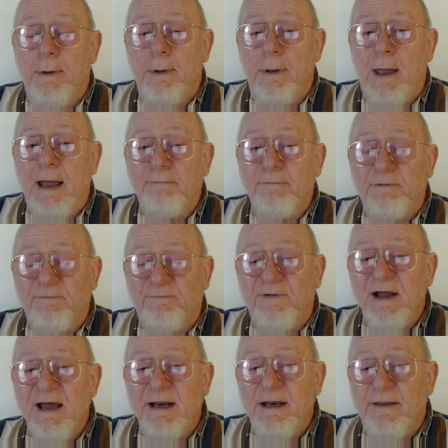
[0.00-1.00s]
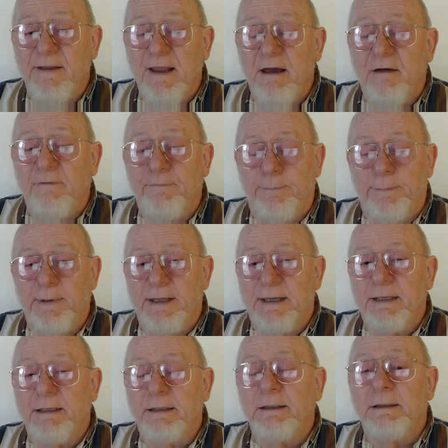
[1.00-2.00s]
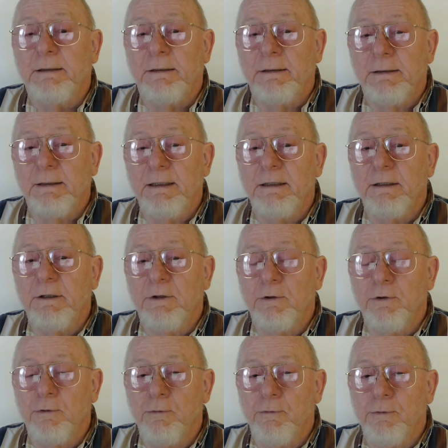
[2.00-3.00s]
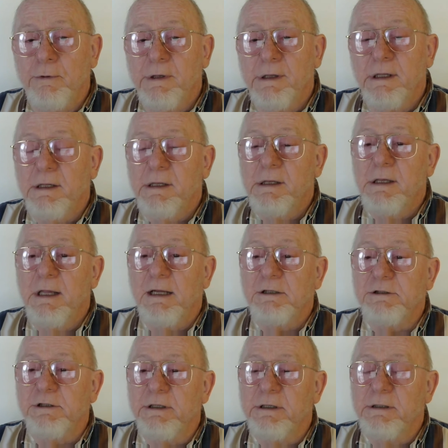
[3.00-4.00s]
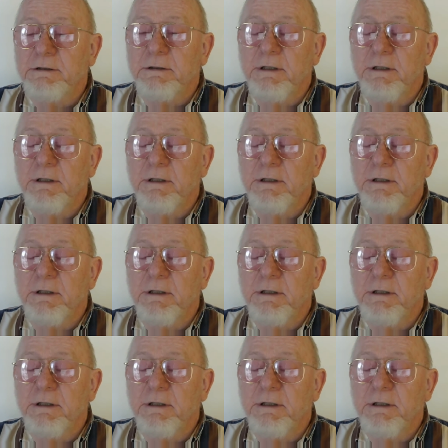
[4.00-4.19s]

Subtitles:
I've divided the alphabet into 6 sections